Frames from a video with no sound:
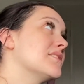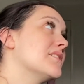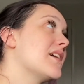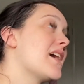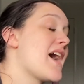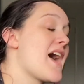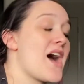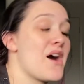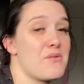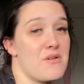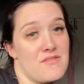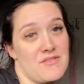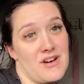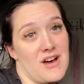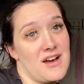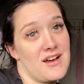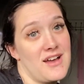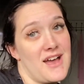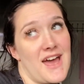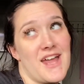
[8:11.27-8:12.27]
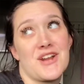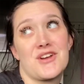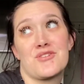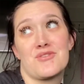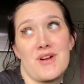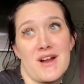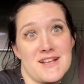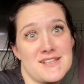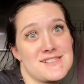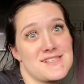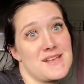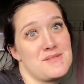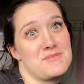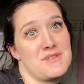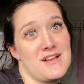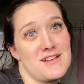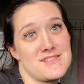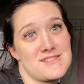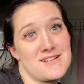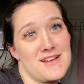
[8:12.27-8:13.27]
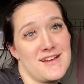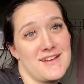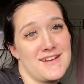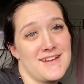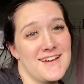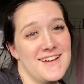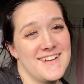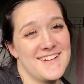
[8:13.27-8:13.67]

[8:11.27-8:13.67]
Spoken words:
However, I had a great sleep last night.